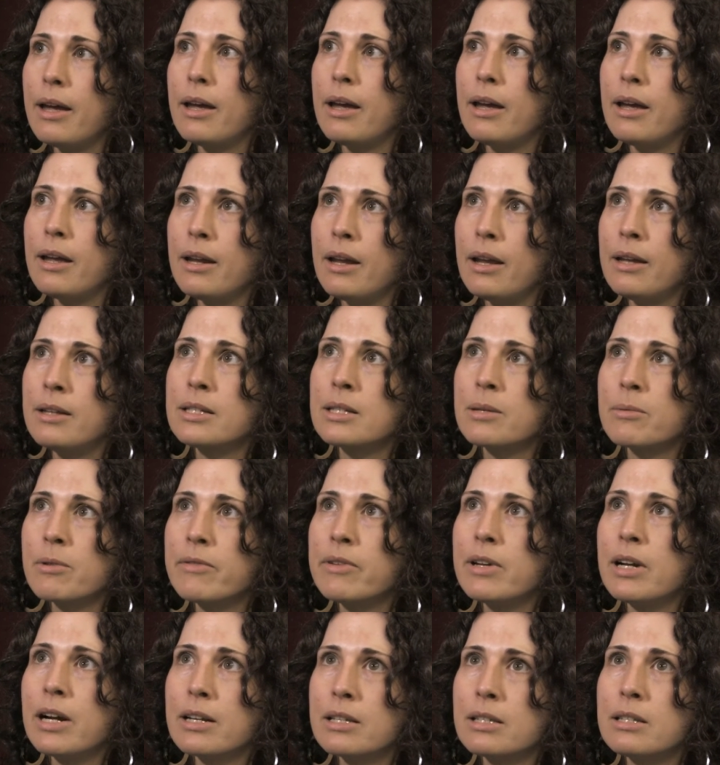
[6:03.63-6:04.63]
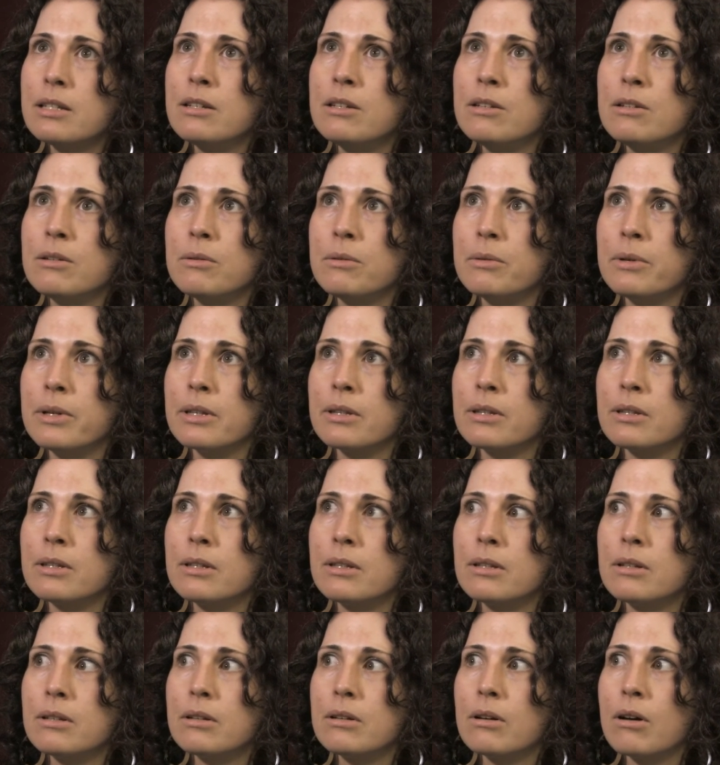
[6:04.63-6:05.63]
and some of it has to do with
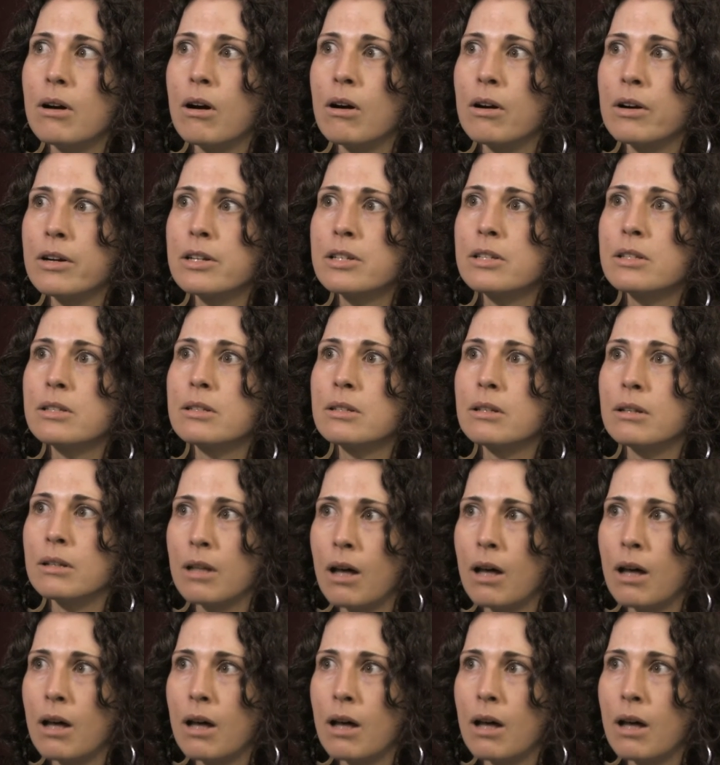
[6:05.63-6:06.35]
artists.